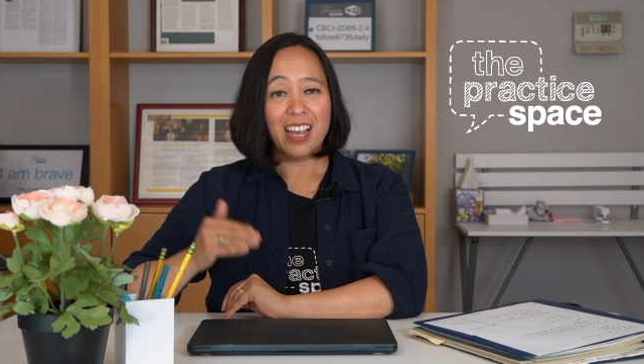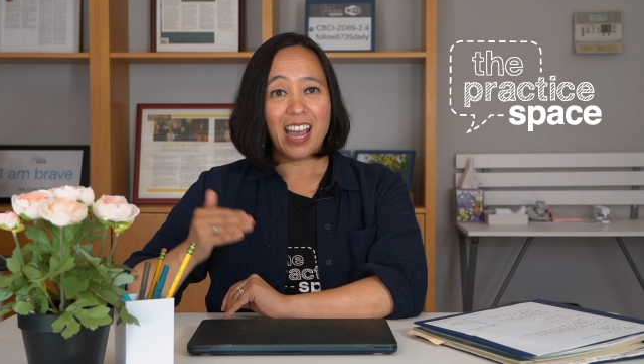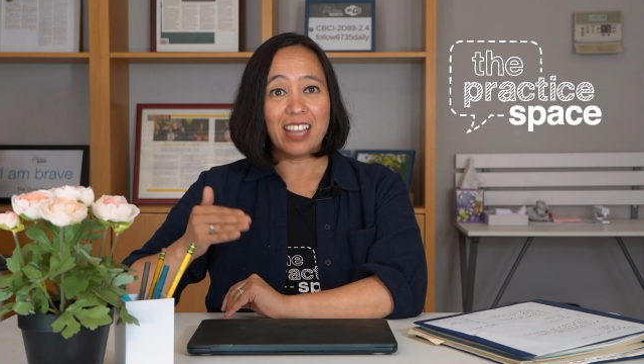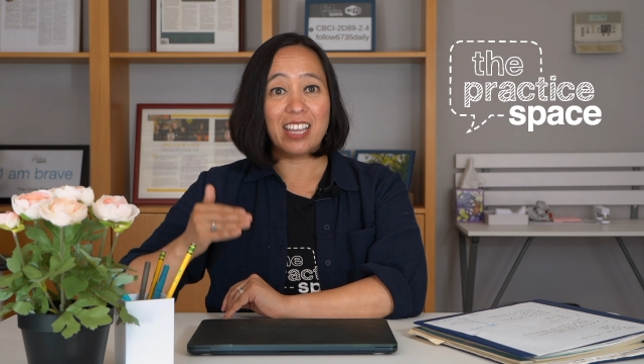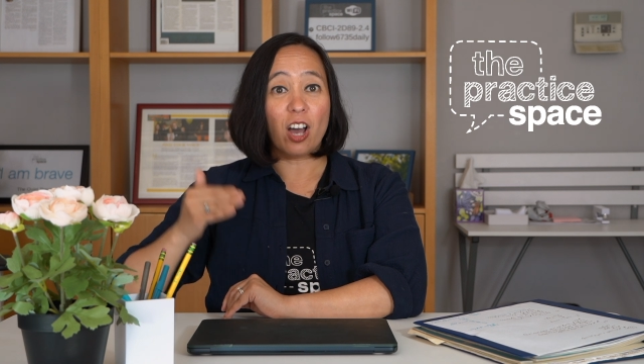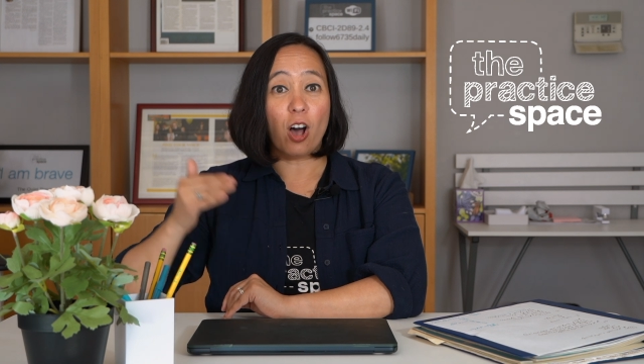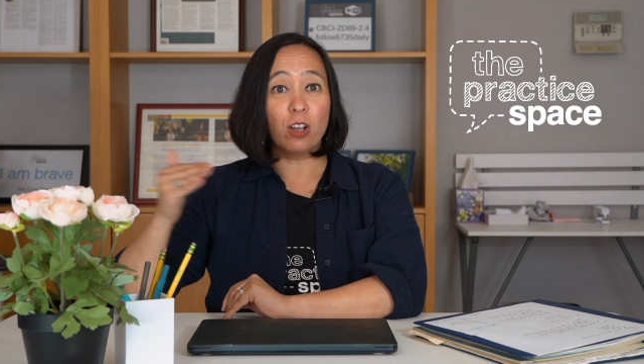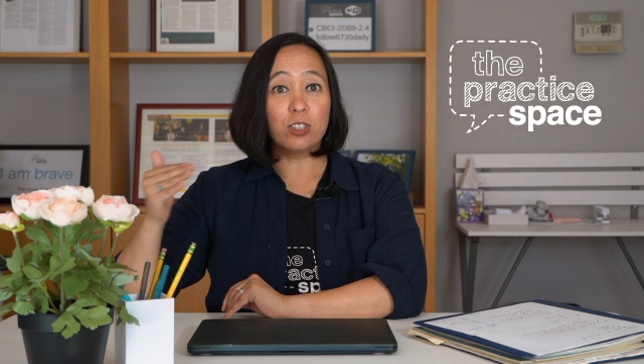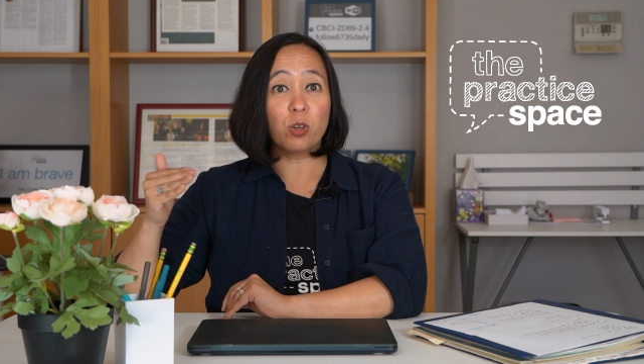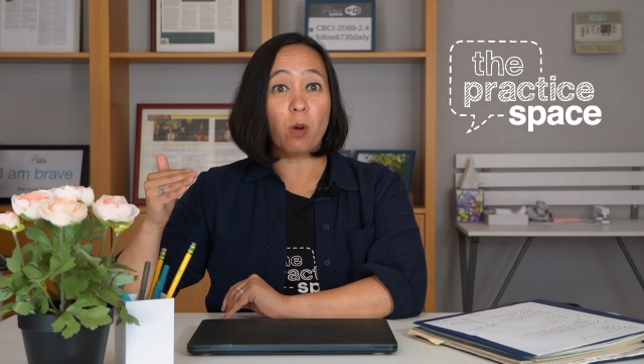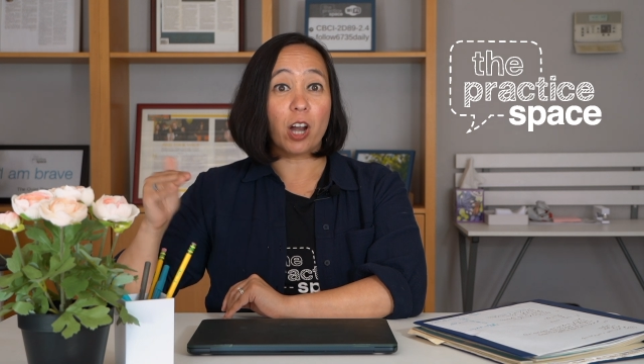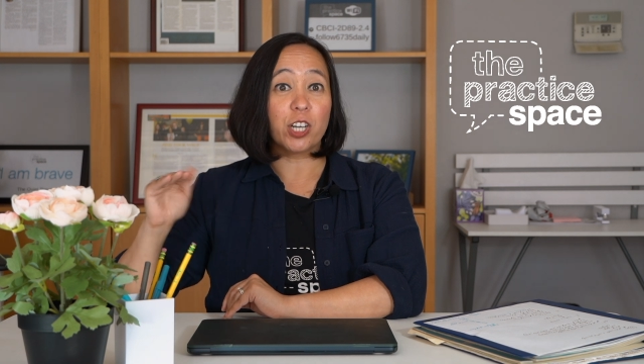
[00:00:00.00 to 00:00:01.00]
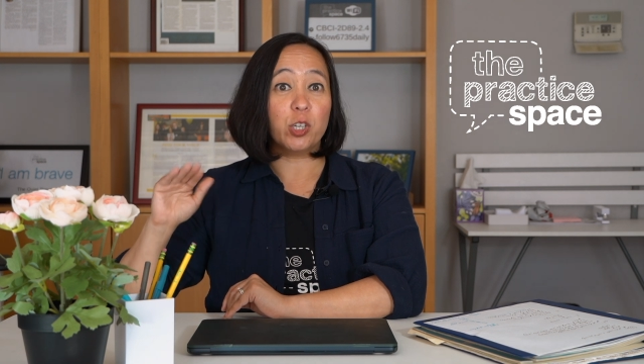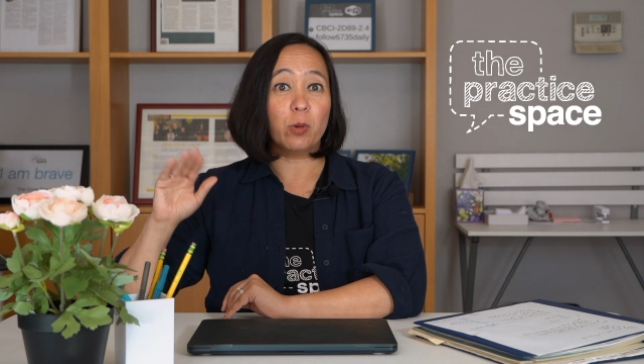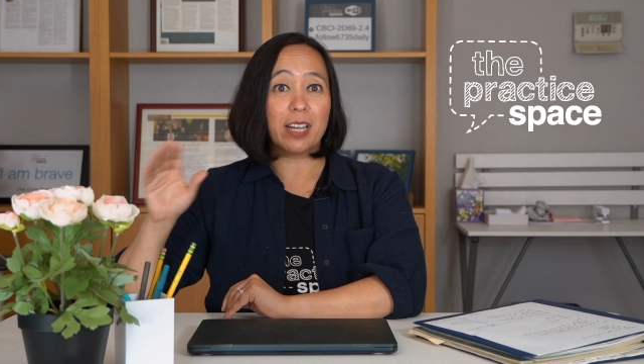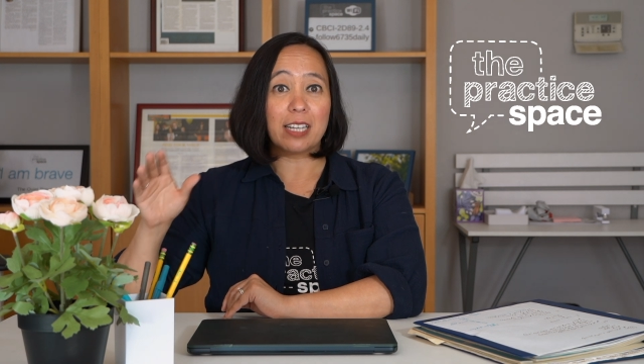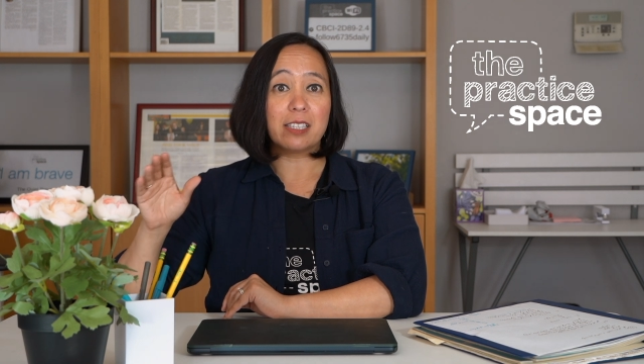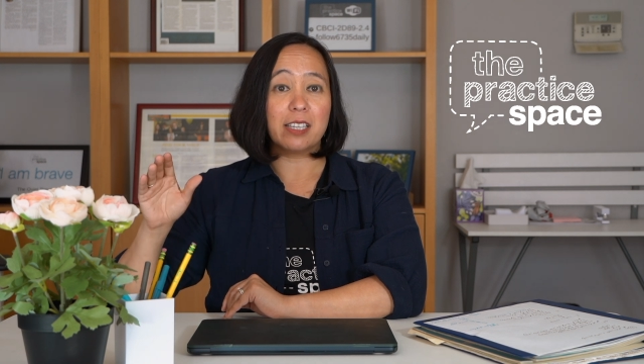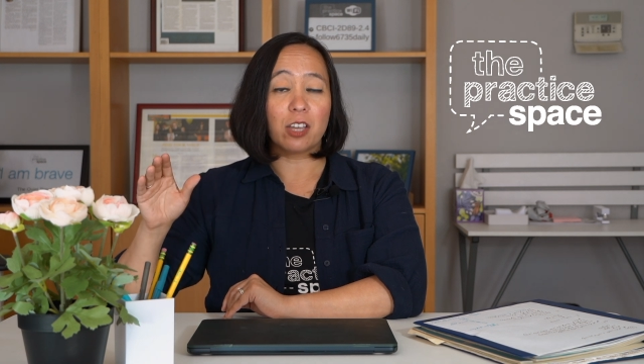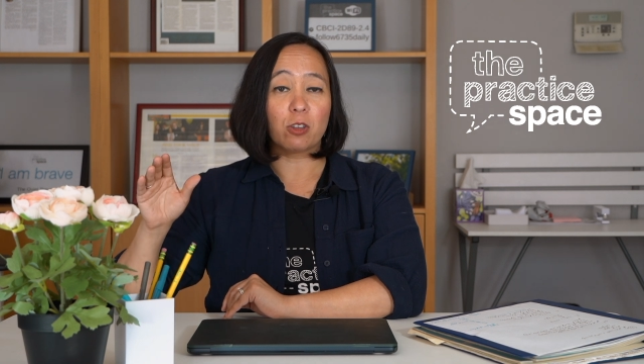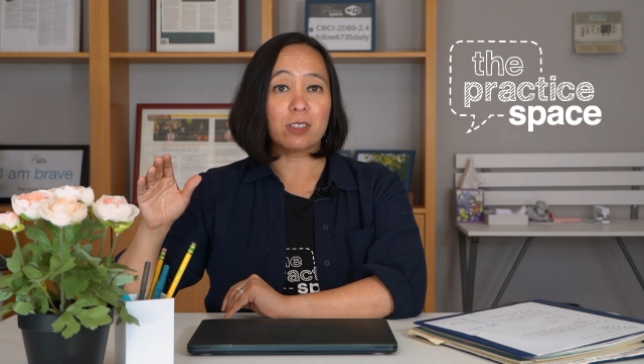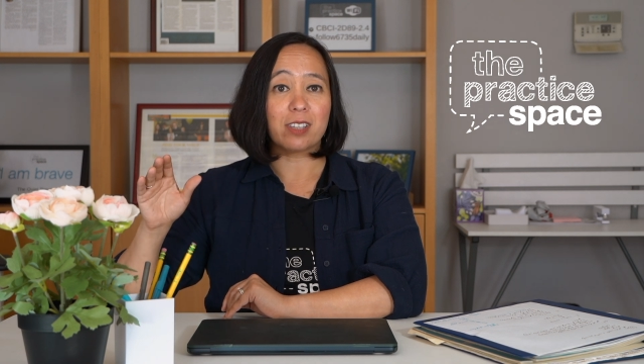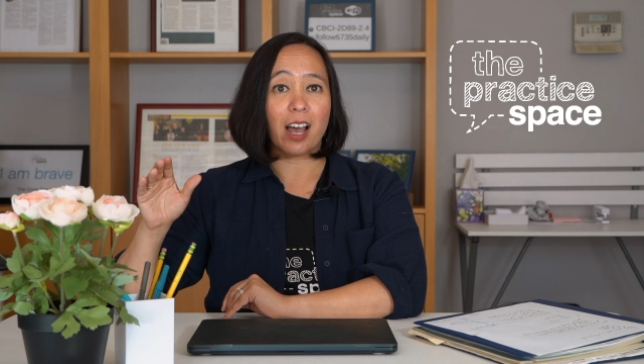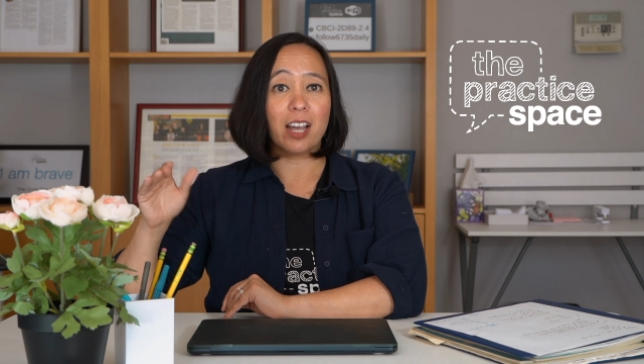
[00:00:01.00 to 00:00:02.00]
and they also argue against the other
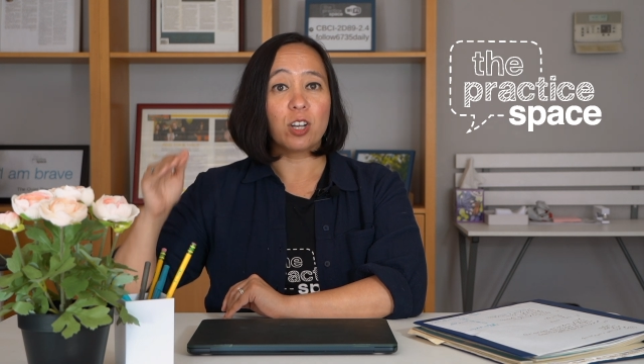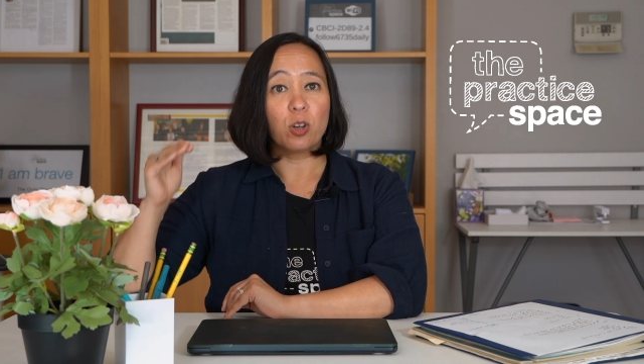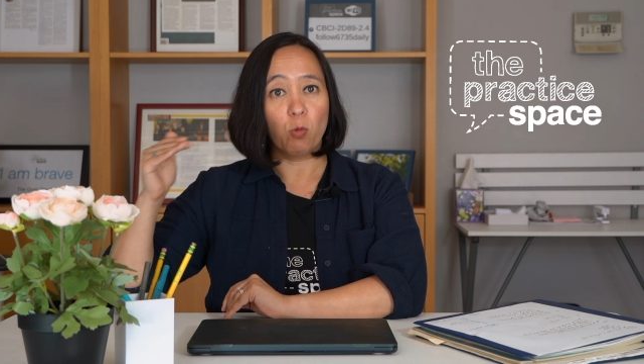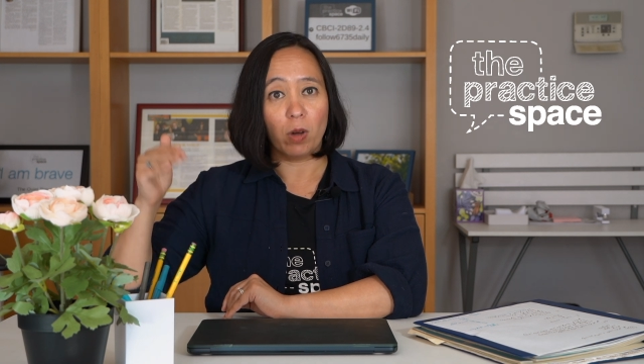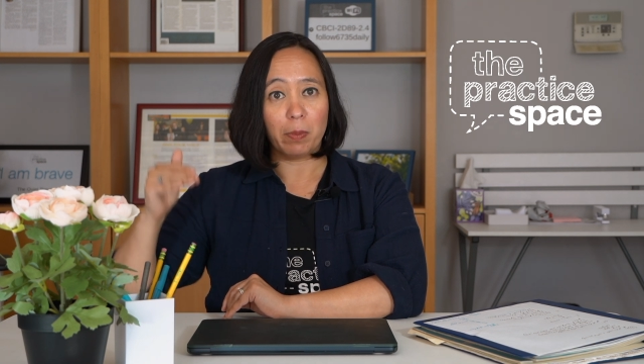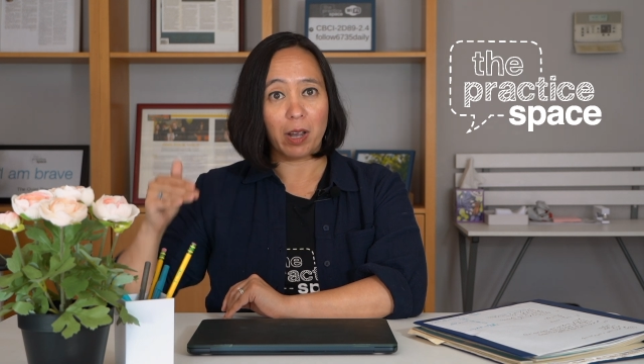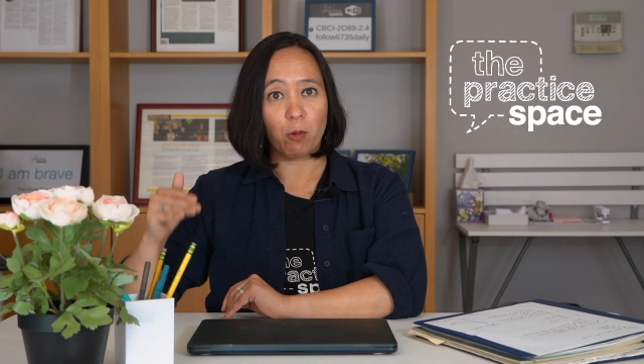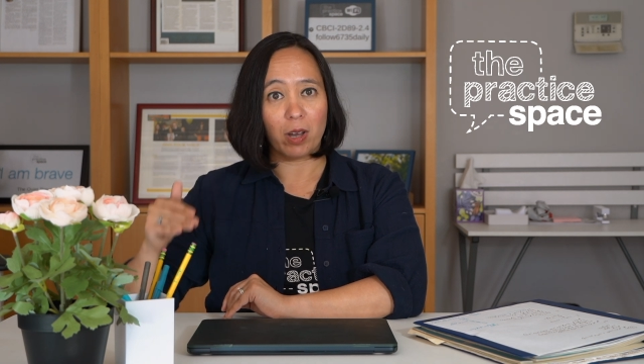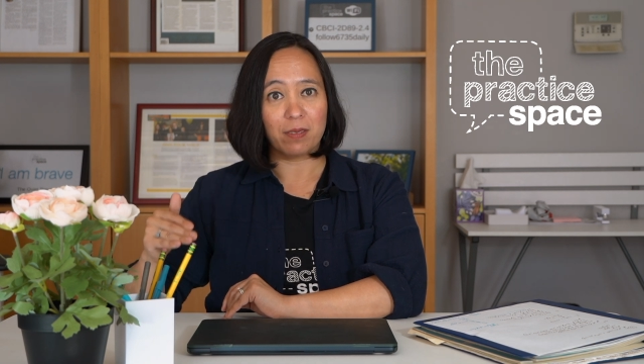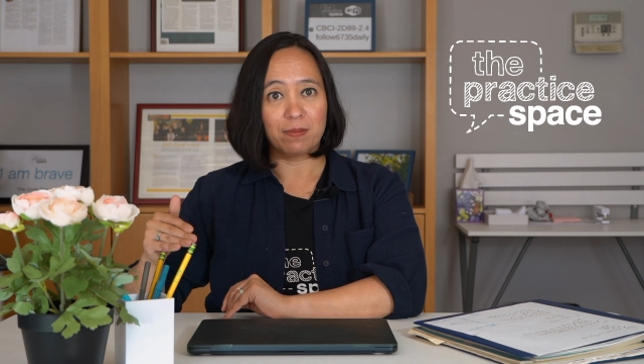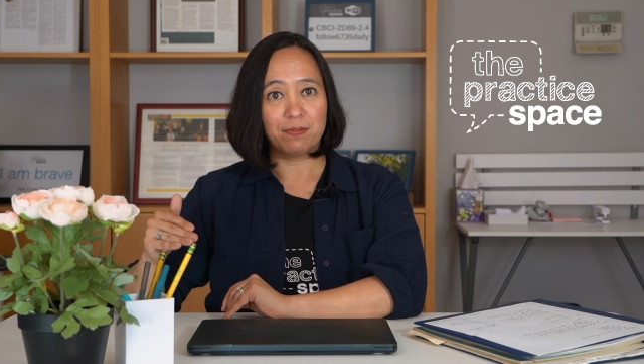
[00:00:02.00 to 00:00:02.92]
side one by one.